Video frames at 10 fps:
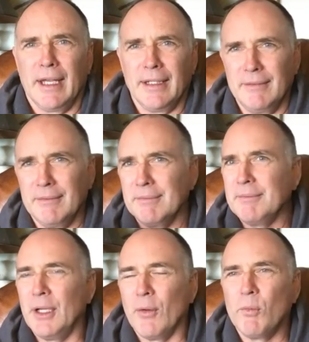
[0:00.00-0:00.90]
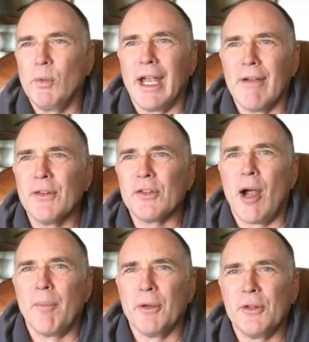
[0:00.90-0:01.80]
that, you know, we have
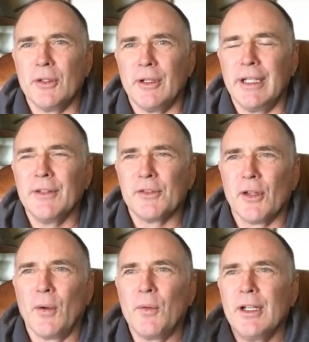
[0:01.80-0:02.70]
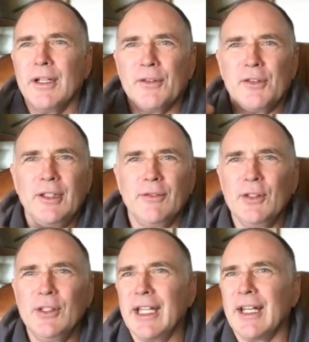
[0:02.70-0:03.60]
this opportunity. So
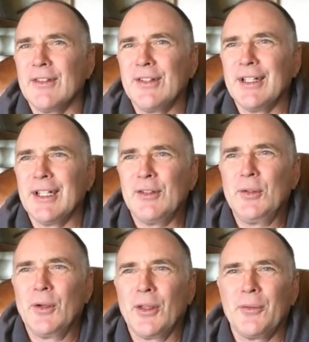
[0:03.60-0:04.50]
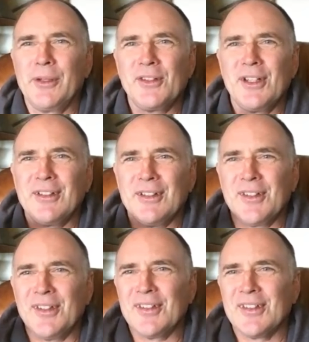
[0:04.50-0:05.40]
see if you can get it done in 2 or 3
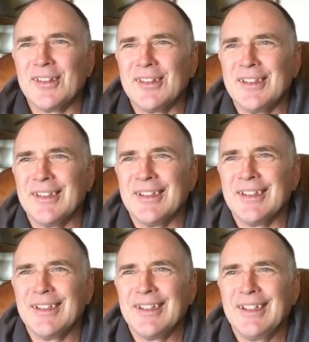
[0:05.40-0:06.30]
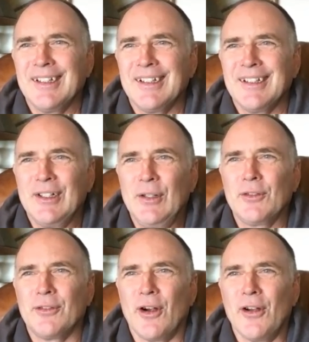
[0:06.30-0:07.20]
sentences.
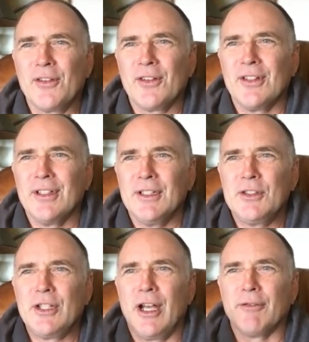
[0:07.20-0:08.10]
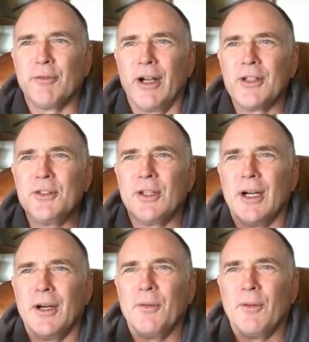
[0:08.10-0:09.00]
Who's first? Jeff, why don't
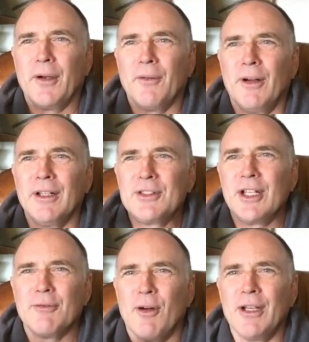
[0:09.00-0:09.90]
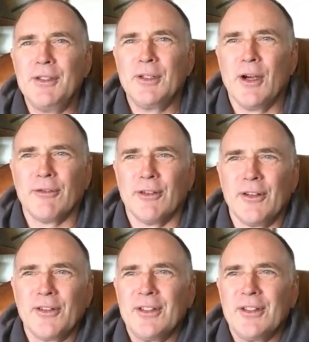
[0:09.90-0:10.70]
you go? Jeff, why don't you go?